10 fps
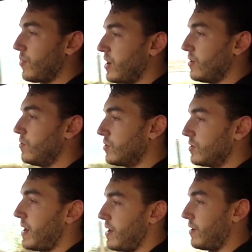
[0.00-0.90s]
brake
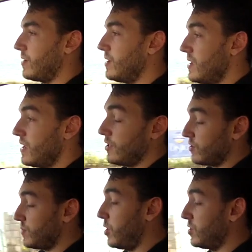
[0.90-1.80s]
horsepower. It's
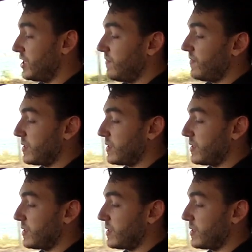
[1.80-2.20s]
responsive,